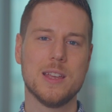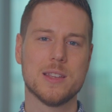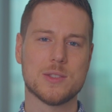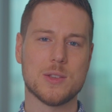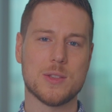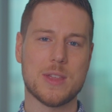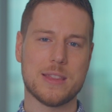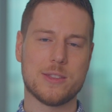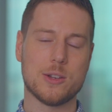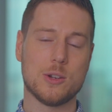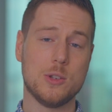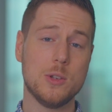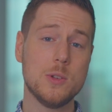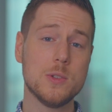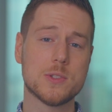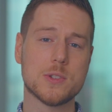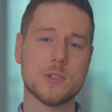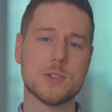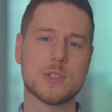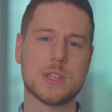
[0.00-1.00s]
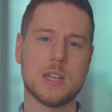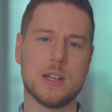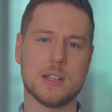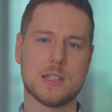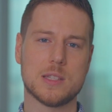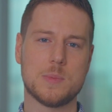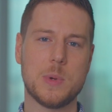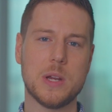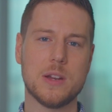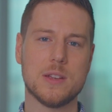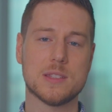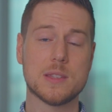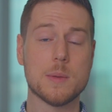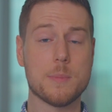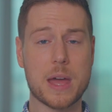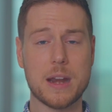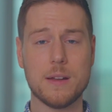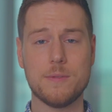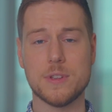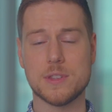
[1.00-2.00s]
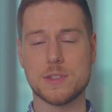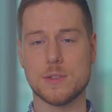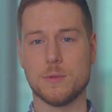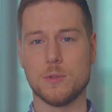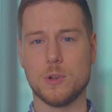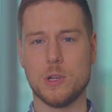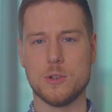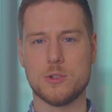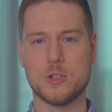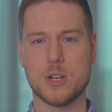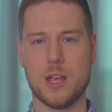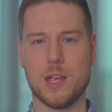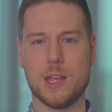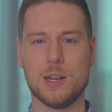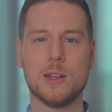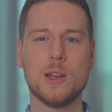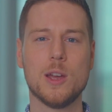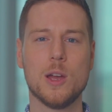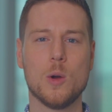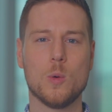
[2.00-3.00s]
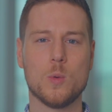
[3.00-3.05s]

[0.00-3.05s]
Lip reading: so that their users can experience the benefits of RioChain,